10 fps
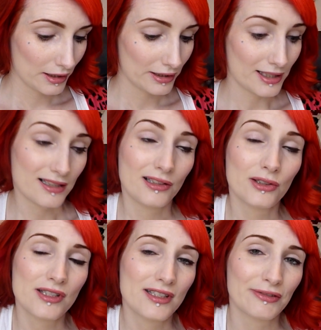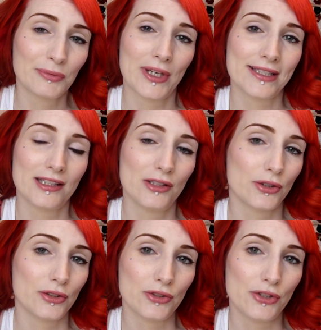There's loads of different ways that you
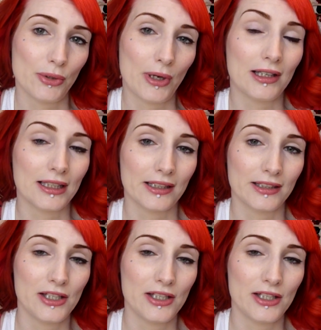can do eyeliner.